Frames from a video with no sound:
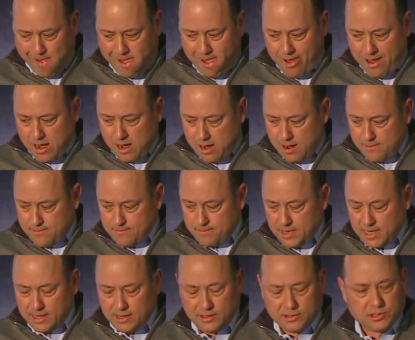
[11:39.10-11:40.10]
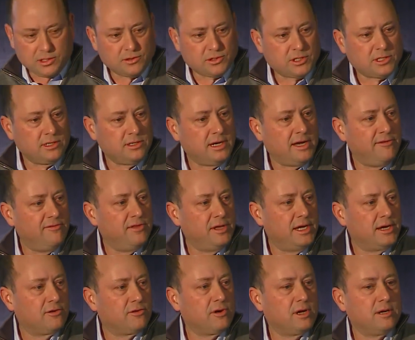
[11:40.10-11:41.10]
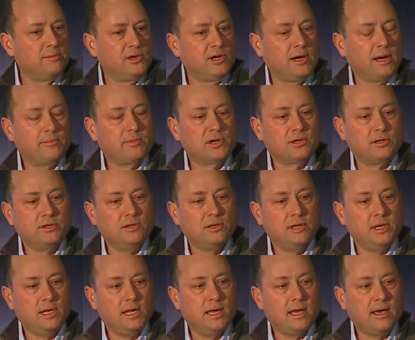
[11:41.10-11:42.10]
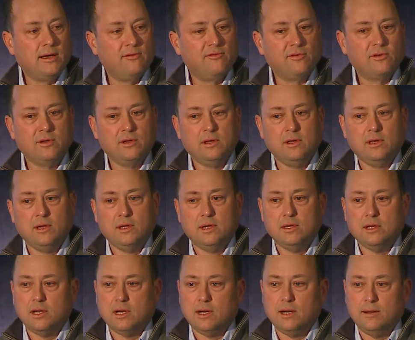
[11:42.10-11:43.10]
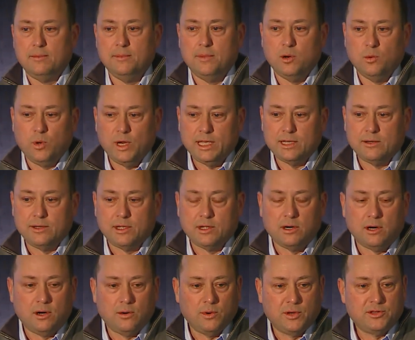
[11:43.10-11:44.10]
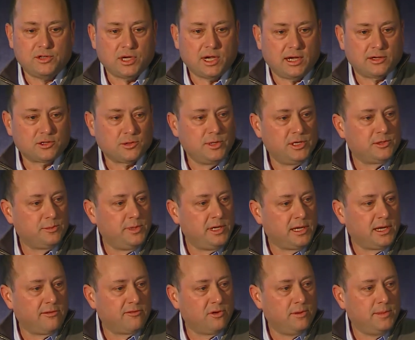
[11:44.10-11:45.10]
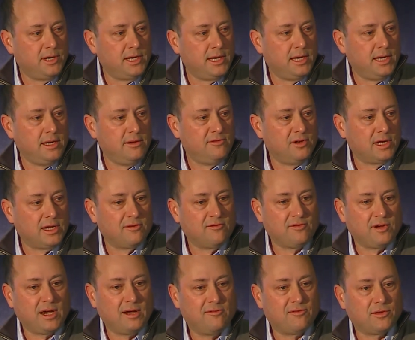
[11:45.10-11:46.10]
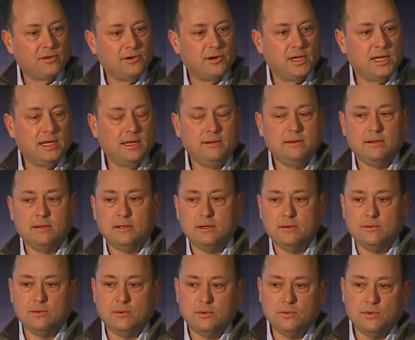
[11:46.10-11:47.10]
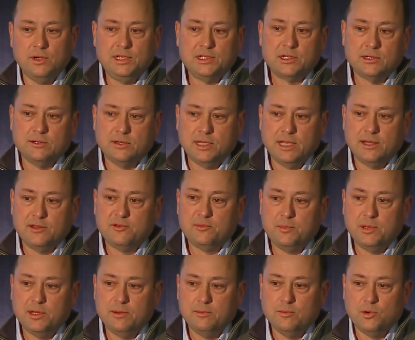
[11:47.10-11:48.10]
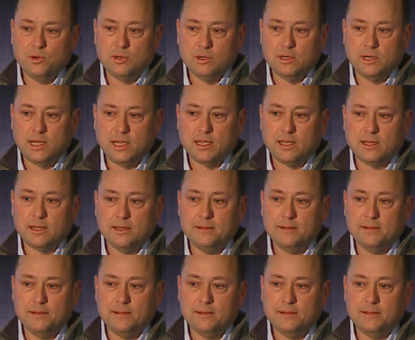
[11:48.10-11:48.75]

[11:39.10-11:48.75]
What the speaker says: I also still have the incredible opportunity to have a weekly call with Josh. We speak every Monday evening at 5:30, and recently it's been more like